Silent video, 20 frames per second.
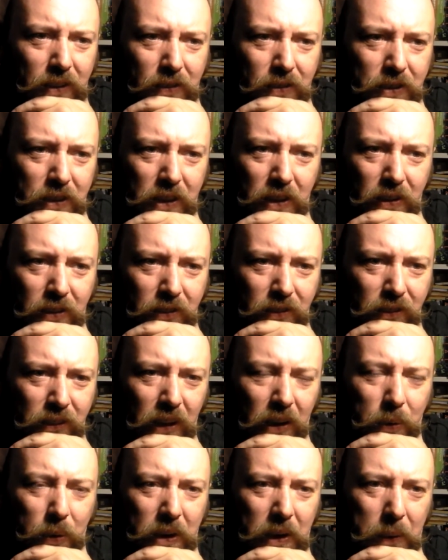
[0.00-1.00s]
If she can't
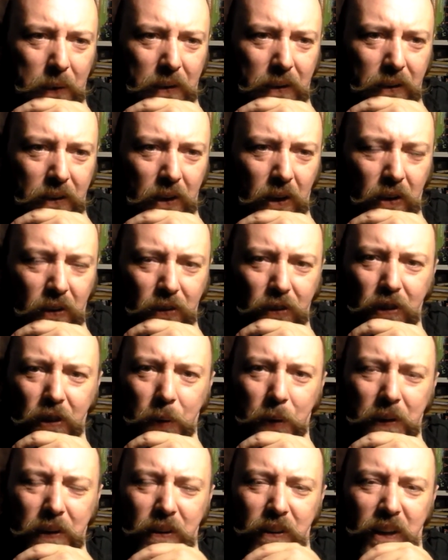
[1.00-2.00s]
go anywhere, can't
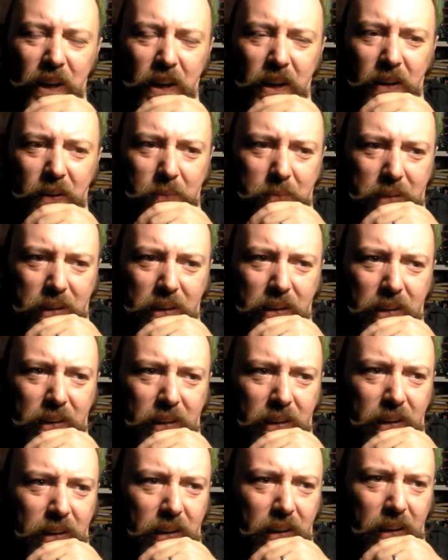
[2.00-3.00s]
do anything,
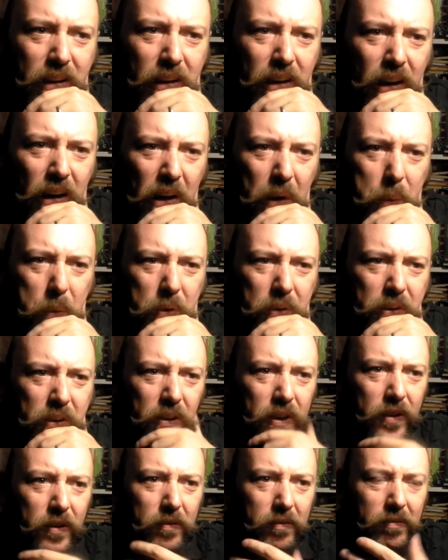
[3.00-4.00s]
I want